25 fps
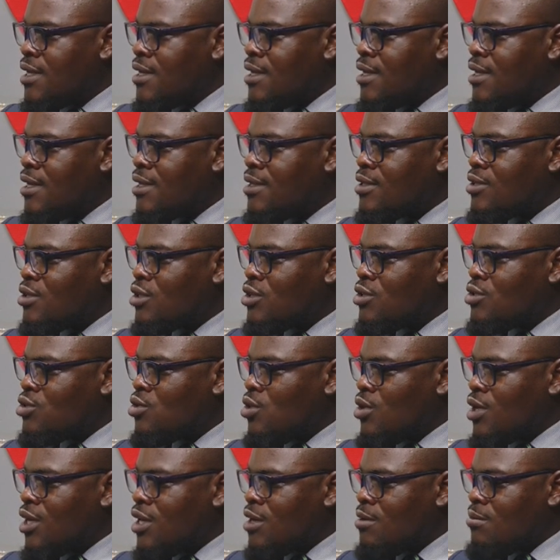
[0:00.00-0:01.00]
Uh,
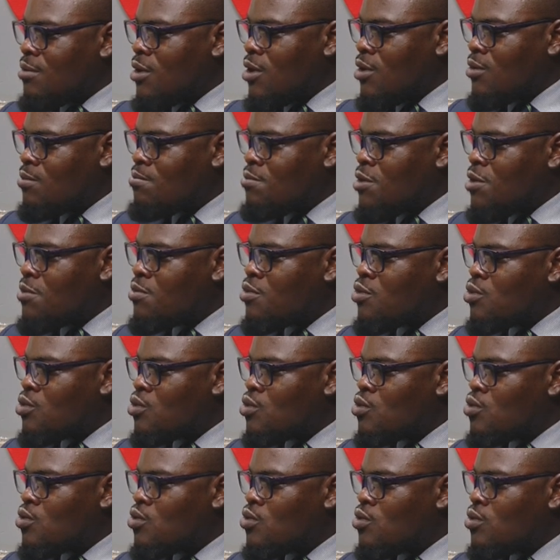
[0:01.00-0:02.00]
talking about
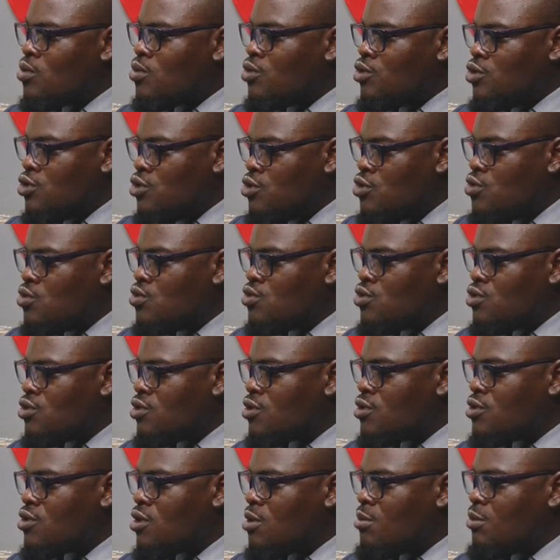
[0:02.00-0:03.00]
people who
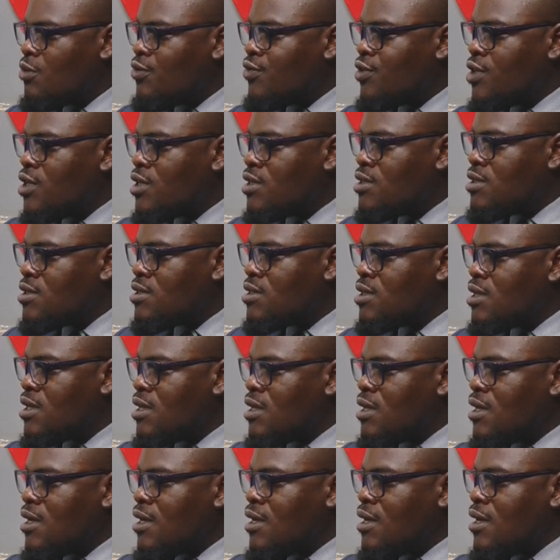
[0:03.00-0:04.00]
use some of these,
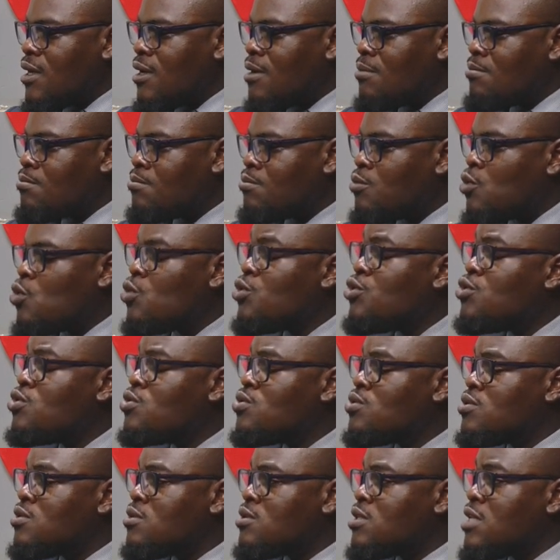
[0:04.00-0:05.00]
uh, who
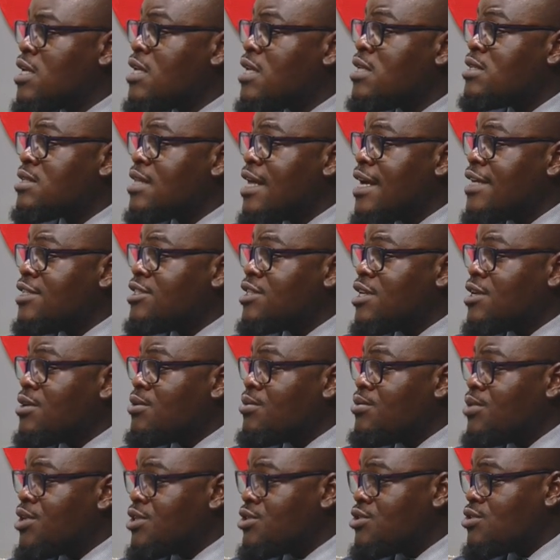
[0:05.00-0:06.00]
use things like
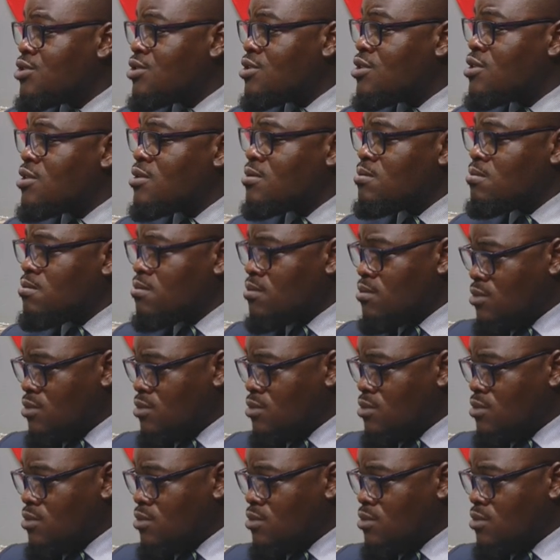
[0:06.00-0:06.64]
generators,